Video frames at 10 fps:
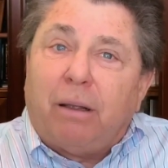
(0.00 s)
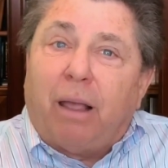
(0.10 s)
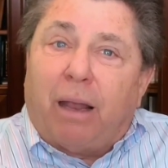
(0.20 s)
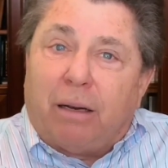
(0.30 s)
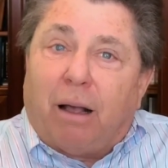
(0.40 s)

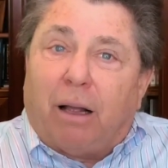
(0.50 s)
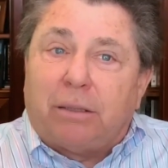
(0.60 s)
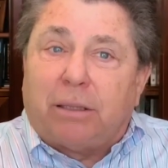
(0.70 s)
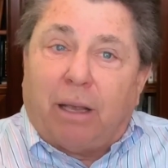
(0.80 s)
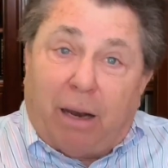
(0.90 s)
And God
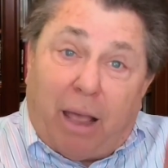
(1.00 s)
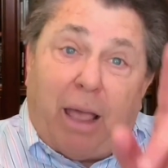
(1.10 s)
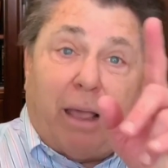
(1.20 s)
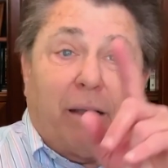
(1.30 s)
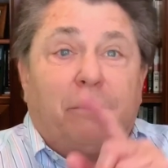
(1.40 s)
said,
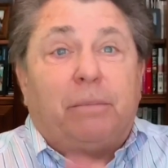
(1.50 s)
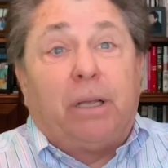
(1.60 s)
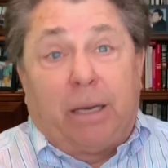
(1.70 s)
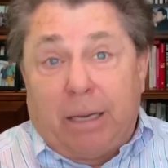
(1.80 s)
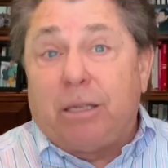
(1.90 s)
hey,
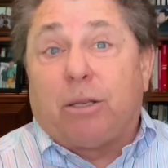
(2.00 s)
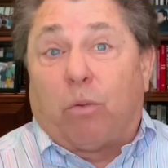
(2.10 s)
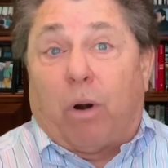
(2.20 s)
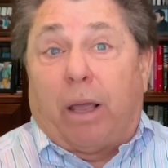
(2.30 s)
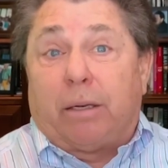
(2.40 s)
it is the
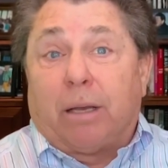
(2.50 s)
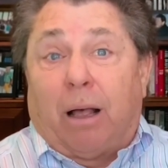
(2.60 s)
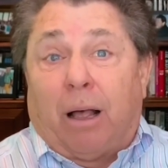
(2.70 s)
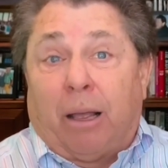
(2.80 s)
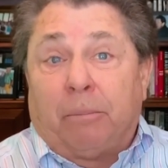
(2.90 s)
right
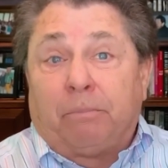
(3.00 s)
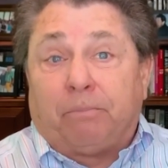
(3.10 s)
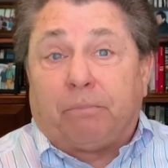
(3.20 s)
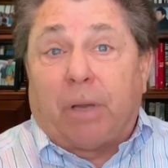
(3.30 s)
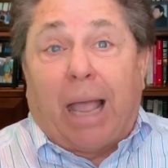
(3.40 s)
time.
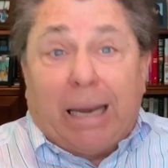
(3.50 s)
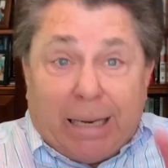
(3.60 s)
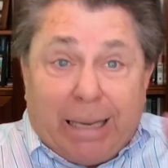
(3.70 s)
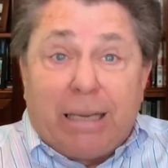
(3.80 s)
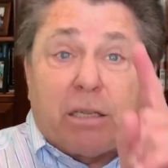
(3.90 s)
And
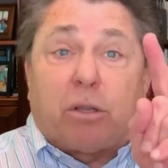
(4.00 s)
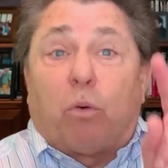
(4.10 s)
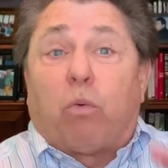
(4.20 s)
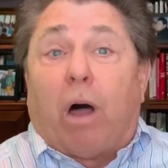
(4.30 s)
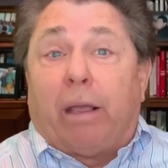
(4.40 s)
it is the
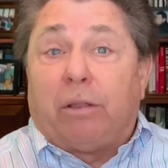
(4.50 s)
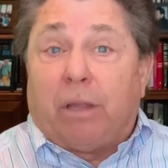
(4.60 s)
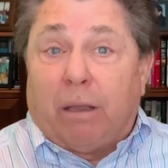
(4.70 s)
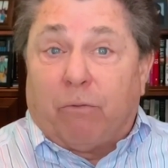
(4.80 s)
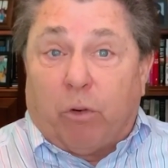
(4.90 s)
right
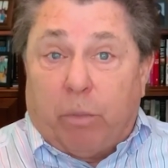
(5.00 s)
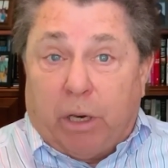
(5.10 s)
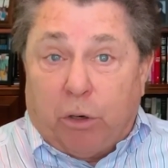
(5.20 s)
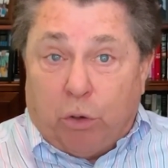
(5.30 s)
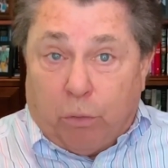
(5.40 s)
thing for me
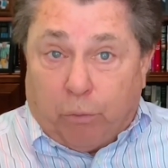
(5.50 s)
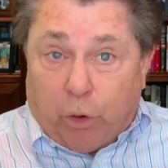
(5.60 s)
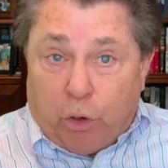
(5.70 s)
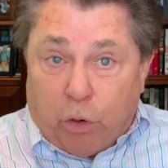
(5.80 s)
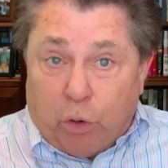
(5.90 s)
to do for
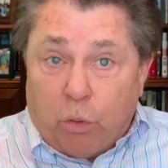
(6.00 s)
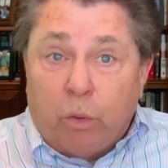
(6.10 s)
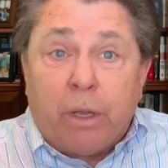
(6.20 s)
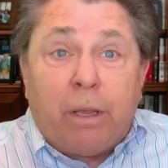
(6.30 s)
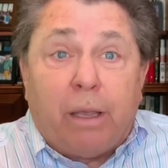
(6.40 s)
you
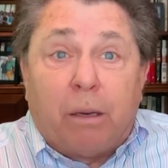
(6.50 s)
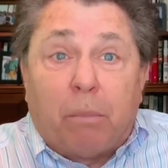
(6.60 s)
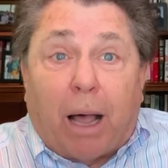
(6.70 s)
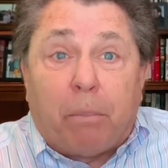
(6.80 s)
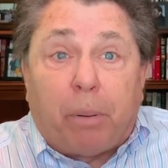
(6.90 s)
in
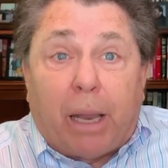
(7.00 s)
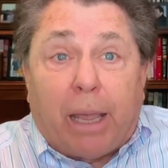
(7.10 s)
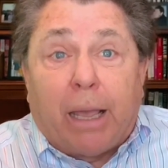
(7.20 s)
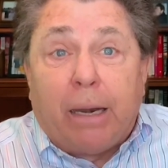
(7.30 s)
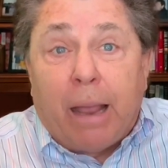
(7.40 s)
my
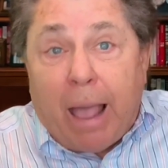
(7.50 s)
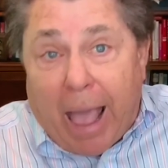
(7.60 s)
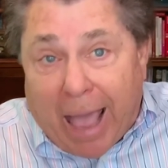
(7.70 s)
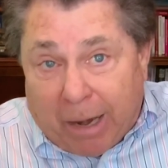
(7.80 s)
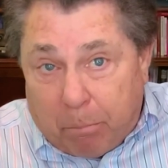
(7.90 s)
plan.
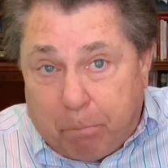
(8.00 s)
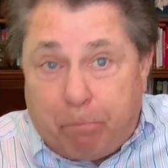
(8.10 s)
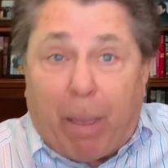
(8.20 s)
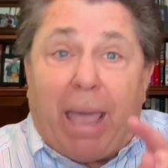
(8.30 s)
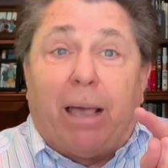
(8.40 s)
And
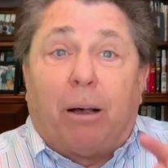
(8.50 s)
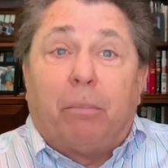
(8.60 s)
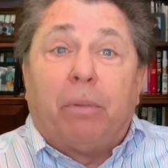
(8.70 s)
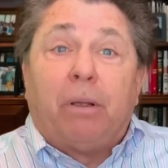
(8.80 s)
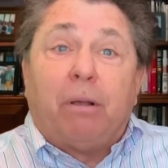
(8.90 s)

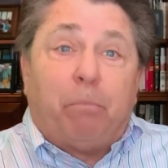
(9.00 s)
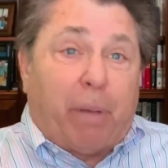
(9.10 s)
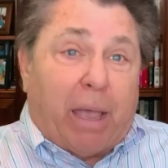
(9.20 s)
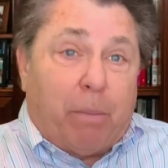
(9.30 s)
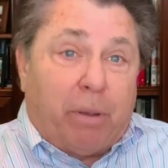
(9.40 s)
bam,
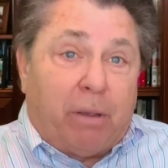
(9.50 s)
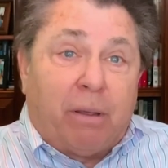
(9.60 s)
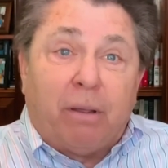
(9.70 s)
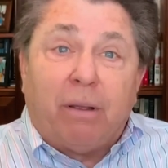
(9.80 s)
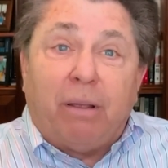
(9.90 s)
baby,
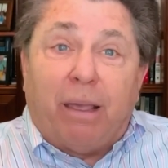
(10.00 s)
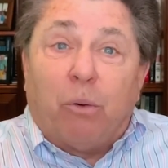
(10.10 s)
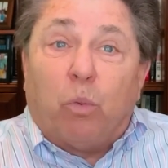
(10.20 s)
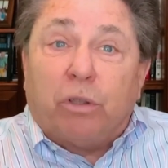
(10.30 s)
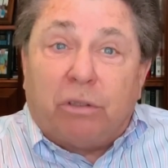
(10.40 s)

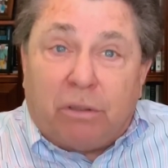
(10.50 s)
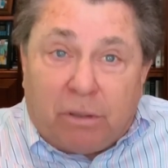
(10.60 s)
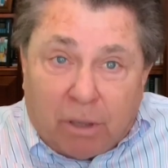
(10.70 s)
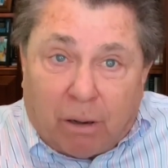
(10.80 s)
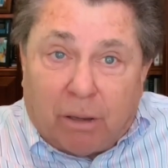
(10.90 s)
it was
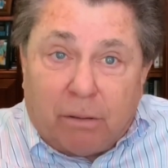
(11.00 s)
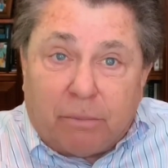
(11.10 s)
done.